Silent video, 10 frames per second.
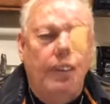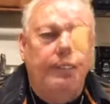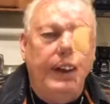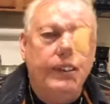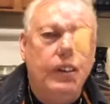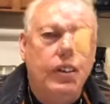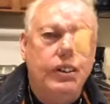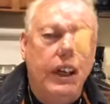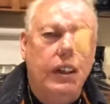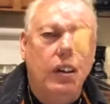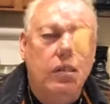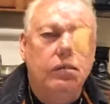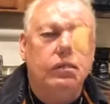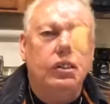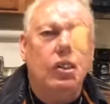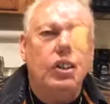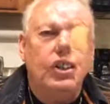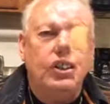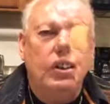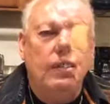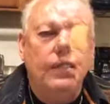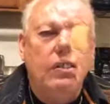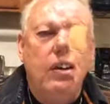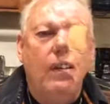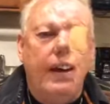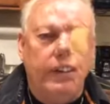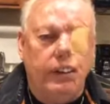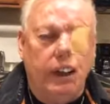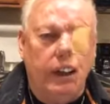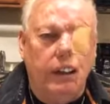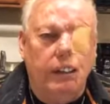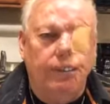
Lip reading: People don't understand. Don't assume you know everything.